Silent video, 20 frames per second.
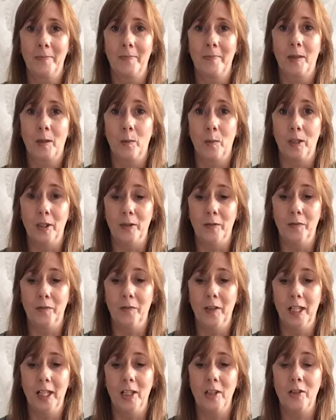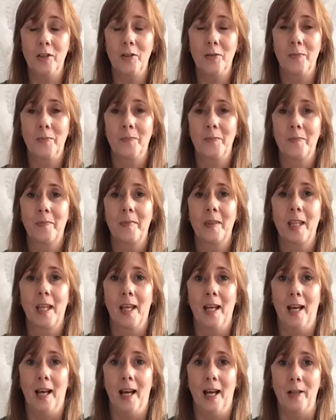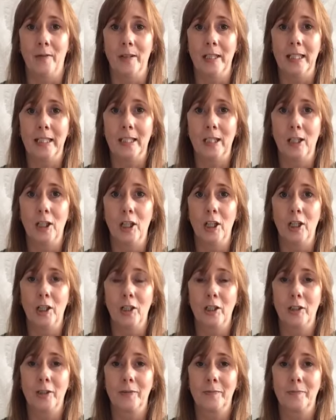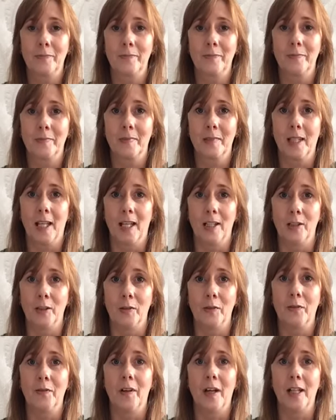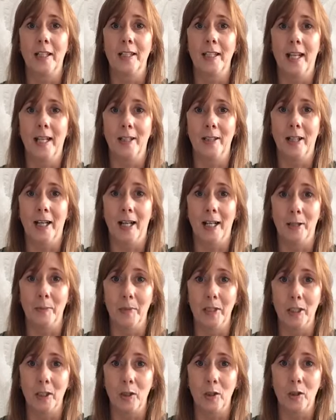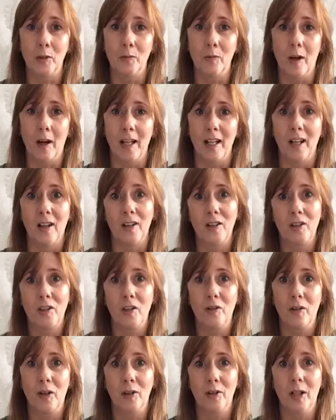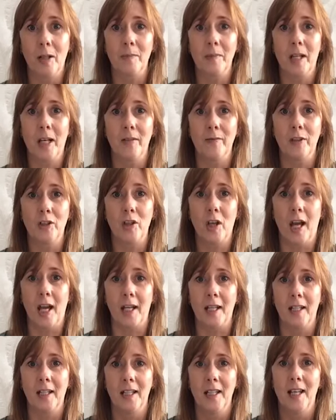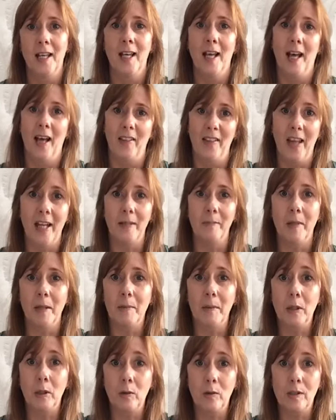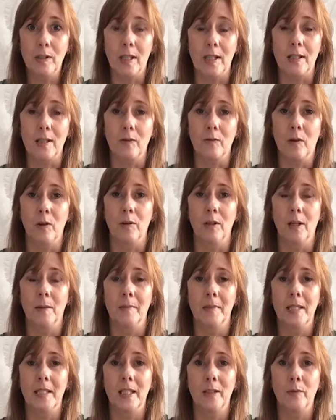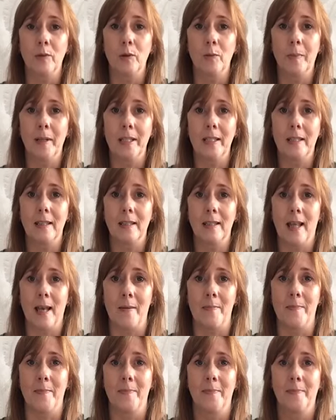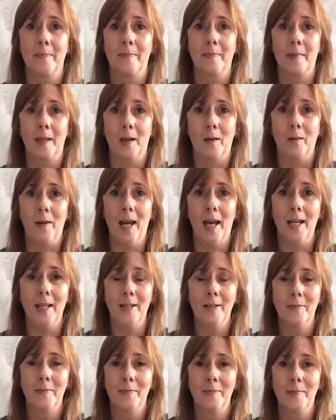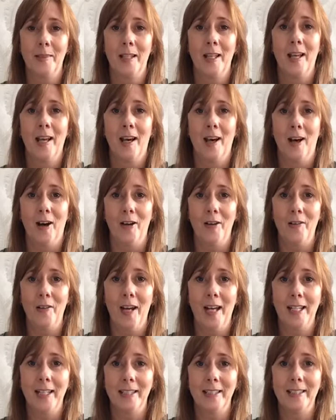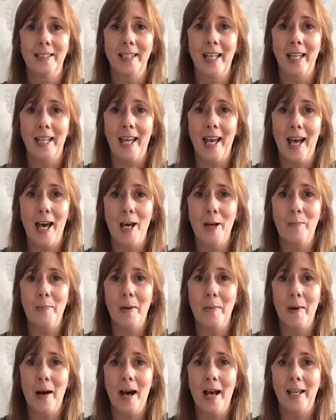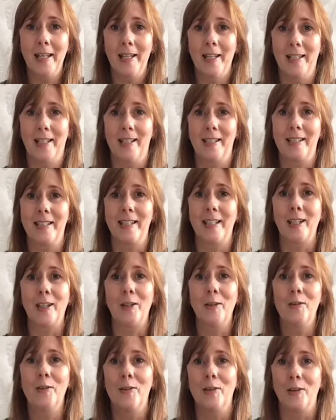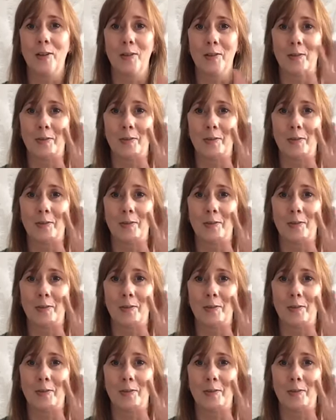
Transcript: when you've finished, have a little look and you'll find out how many you got right. Ask your grown-up to have a check and then maybe you can test a grown-up and see if you're better than them. Okay? Alright, take care, bye-bye, and I'll see you soon.